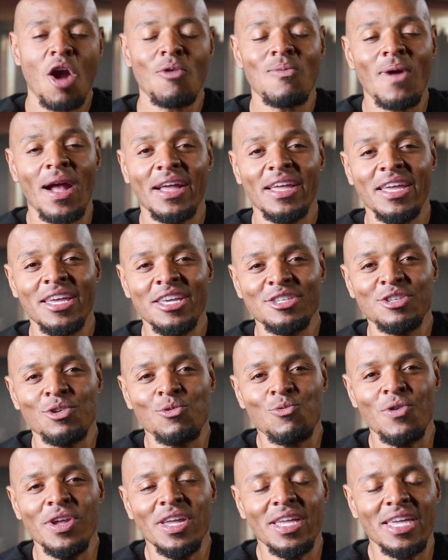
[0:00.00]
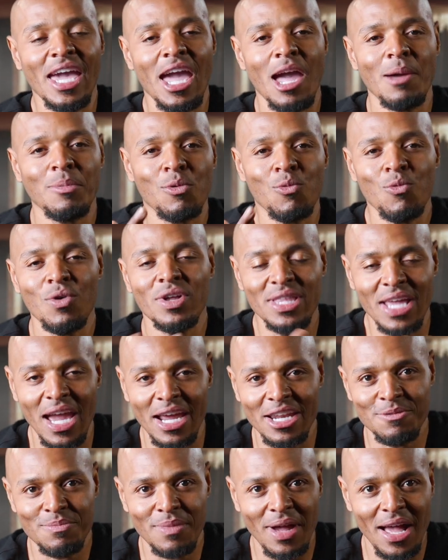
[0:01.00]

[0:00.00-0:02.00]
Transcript: All right, here's the recap of One Night in